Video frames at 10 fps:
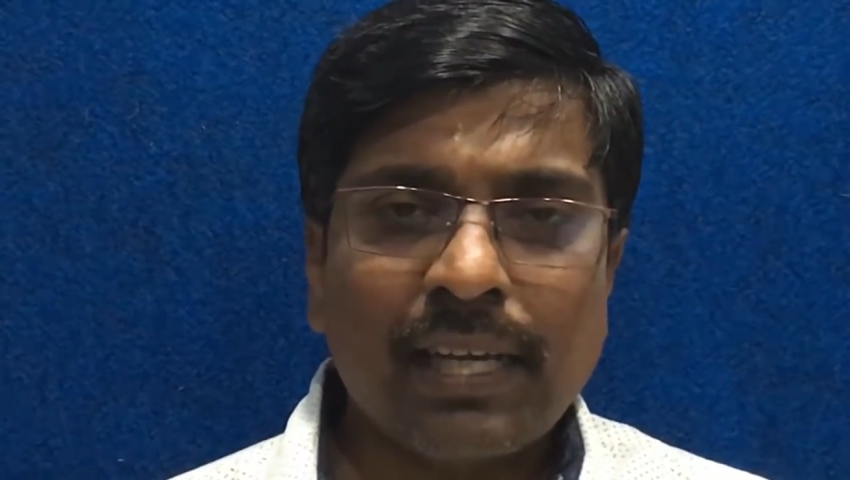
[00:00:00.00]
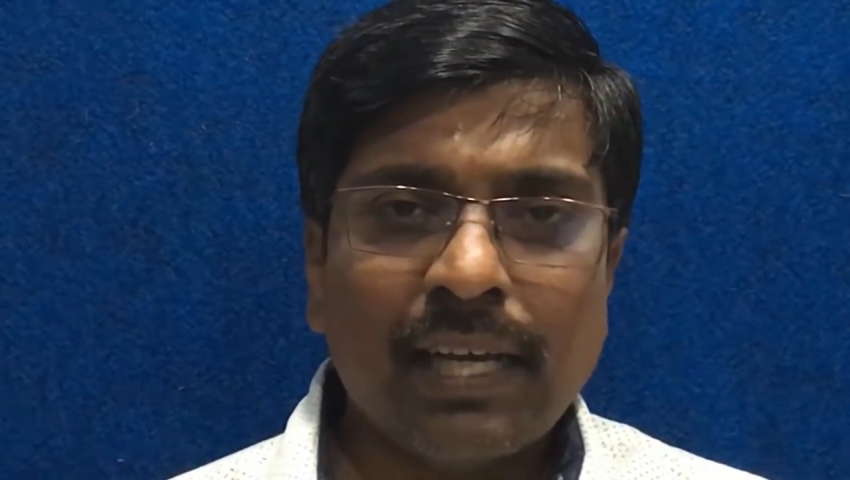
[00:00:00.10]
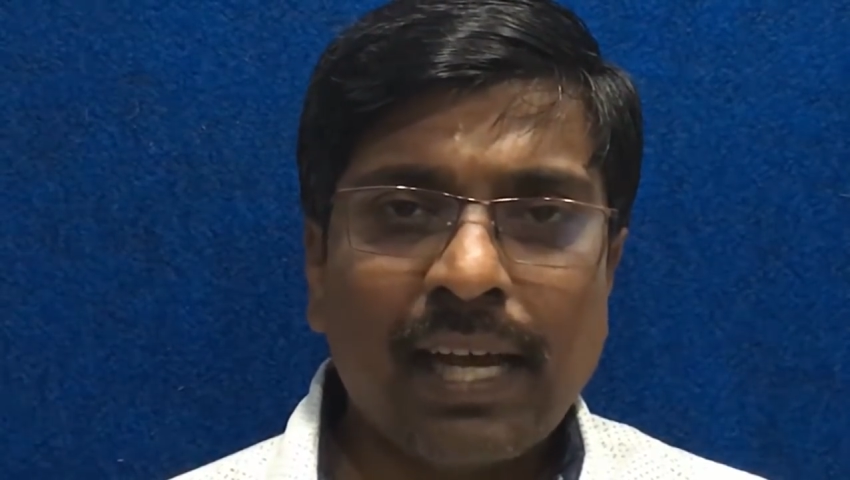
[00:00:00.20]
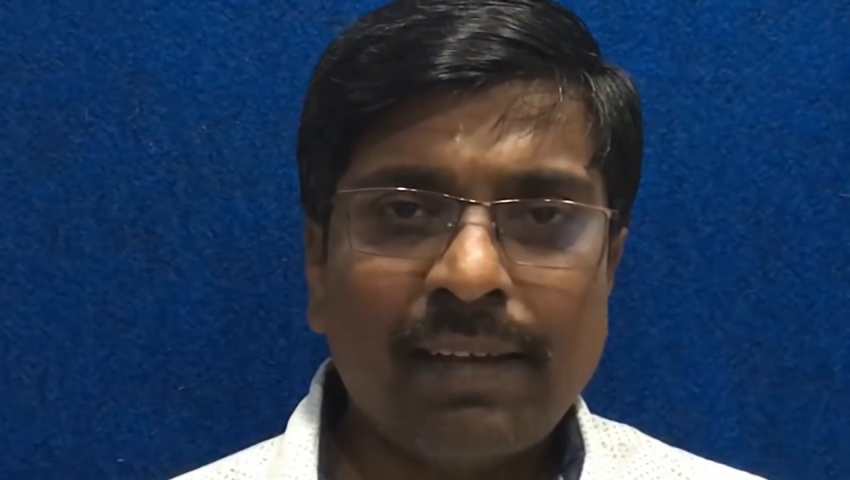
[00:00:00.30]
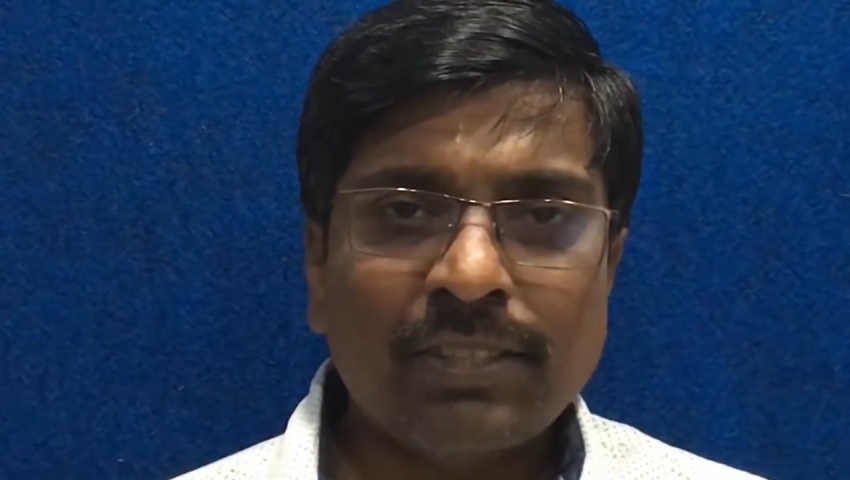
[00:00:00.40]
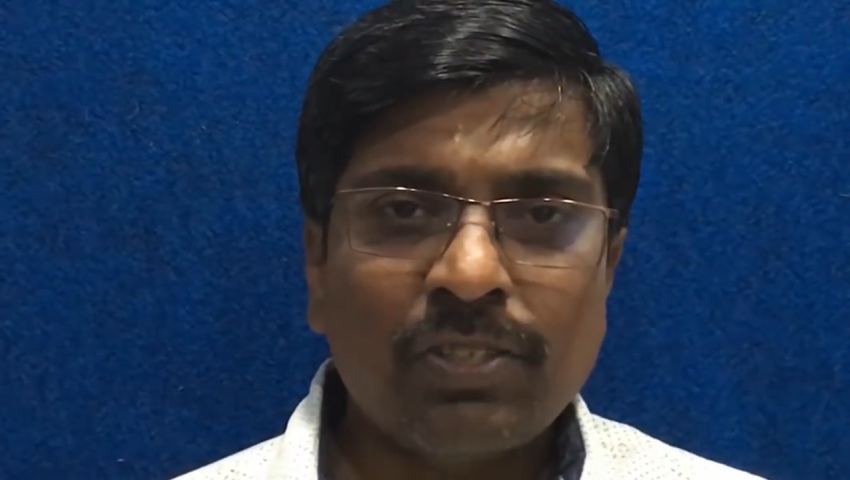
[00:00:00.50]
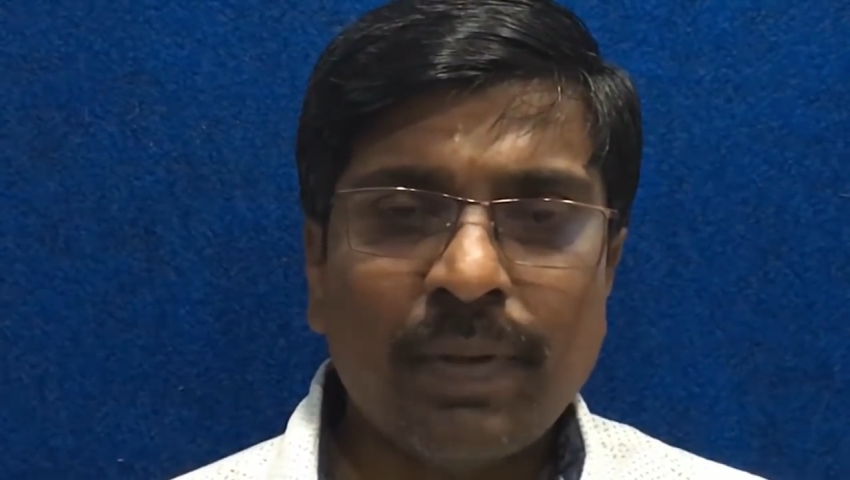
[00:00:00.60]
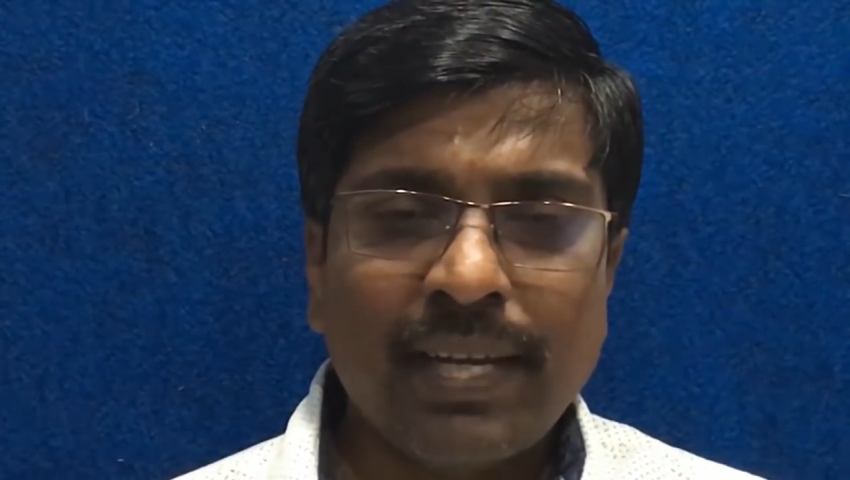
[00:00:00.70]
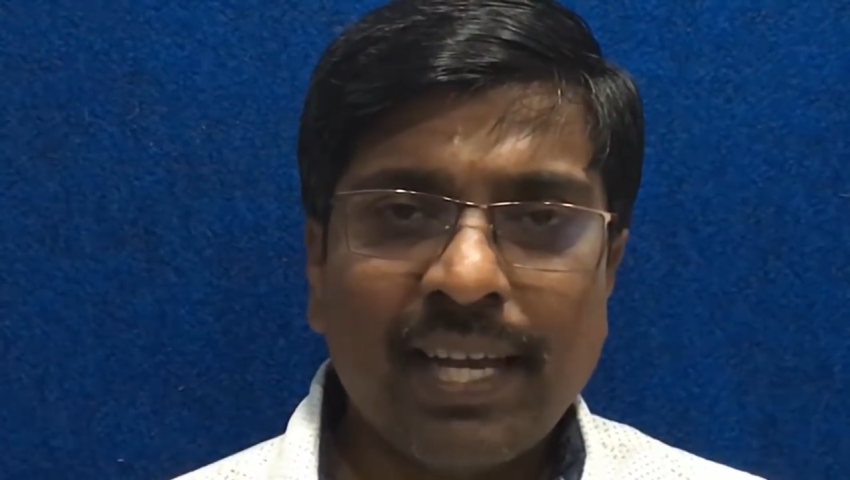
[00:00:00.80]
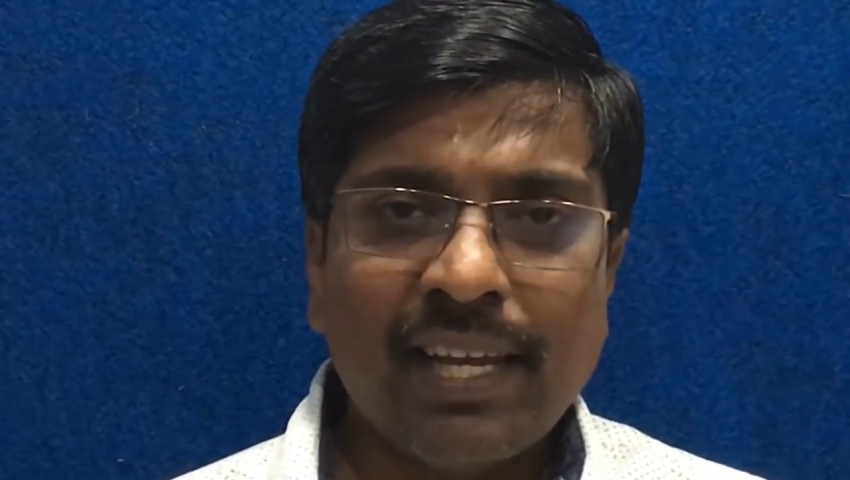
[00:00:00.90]
has to
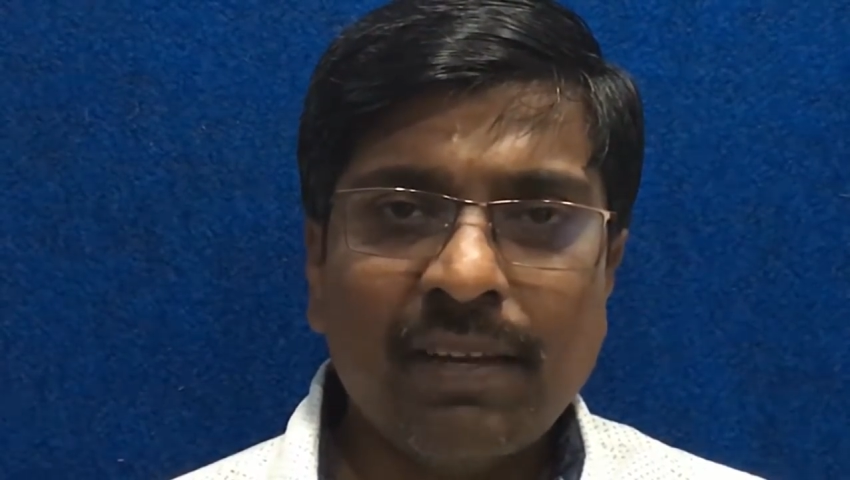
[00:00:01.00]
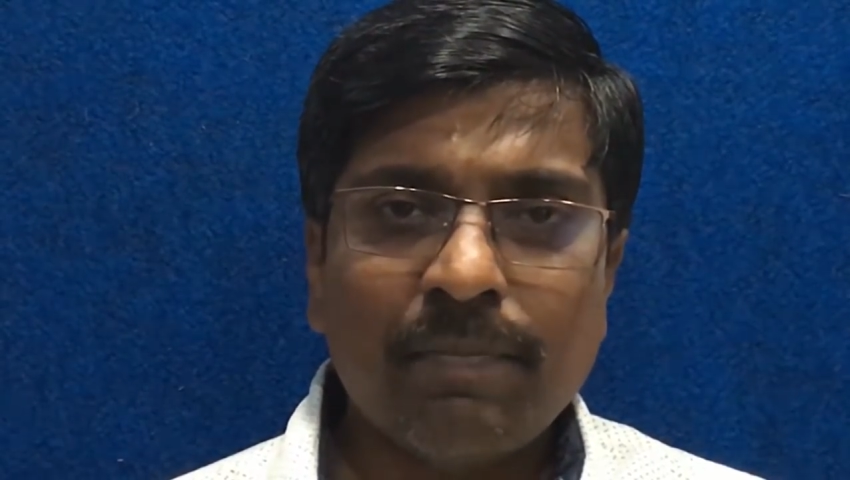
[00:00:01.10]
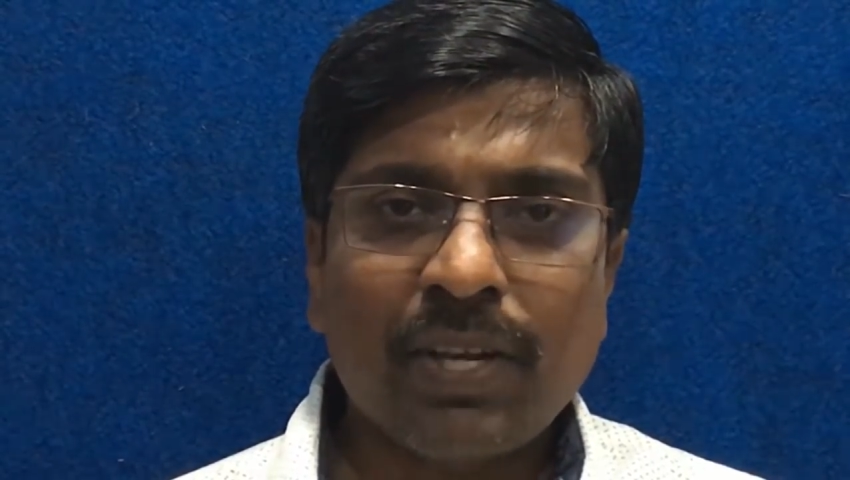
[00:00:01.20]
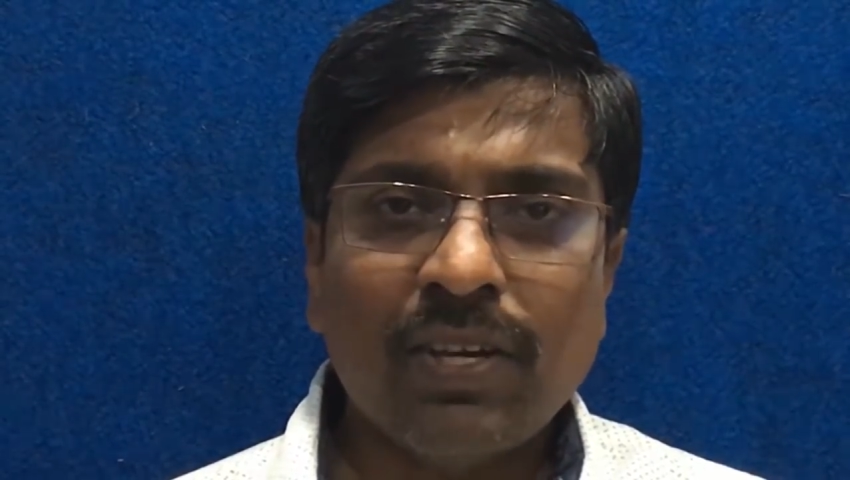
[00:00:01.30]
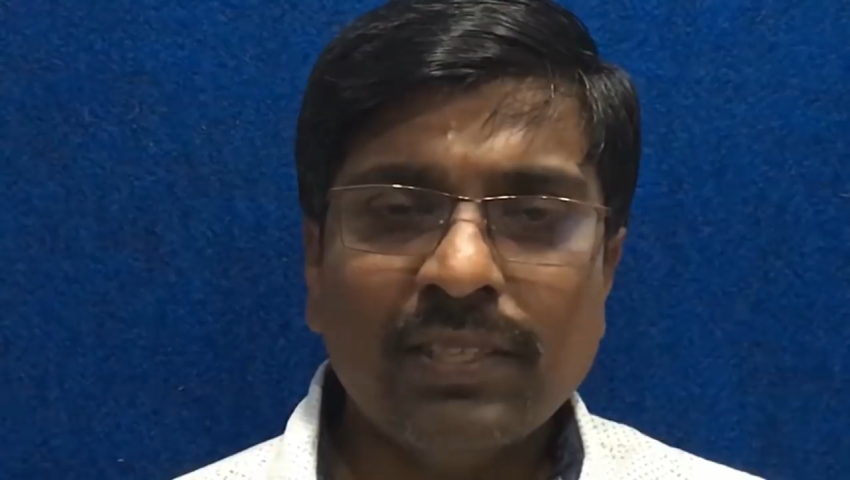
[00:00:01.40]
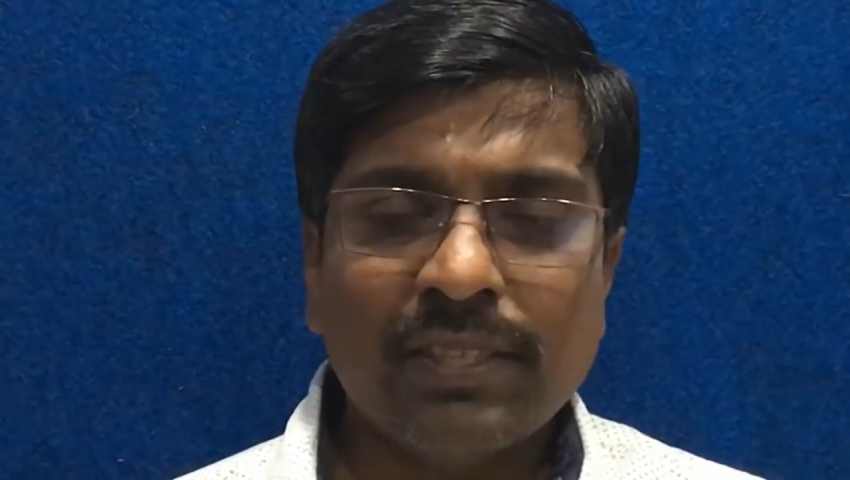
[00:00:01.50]
be done because